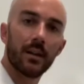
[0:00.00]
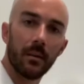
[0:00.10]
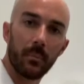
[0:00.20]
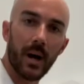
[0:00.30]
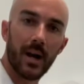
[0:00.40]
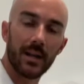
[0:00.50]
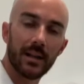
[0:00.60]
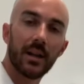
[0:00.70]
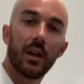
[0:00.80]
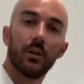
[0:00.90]
on the body,
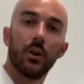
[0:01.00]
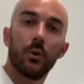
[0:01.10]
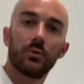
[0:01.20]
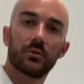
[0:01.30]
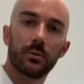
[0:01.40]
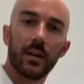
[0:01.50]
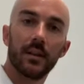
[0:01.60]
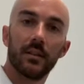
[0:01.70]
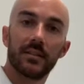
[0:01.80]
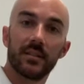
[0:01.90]
low strain
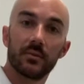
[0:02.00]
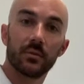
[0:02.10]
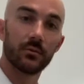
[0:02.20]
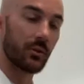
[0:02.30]
on the central